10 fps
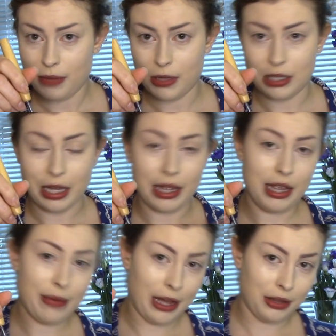Because I
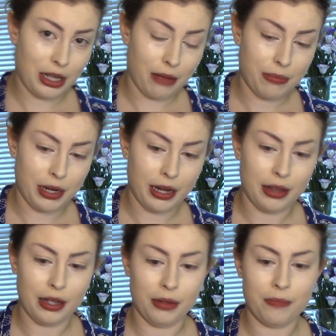emailed the company
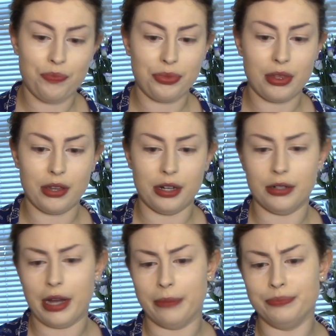and
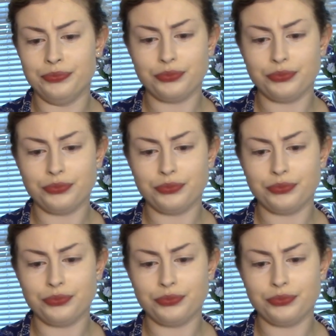their